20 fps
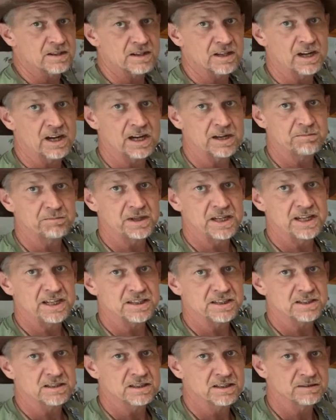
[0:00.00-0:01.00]
God
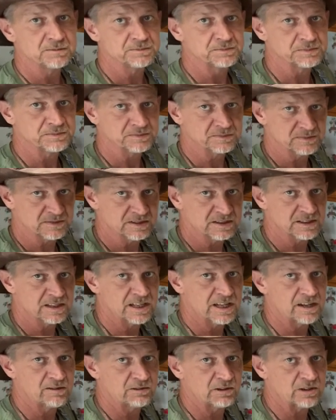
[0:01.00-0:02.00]
bless.
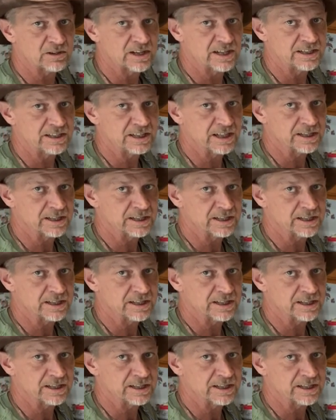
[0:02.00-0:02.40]
Have a great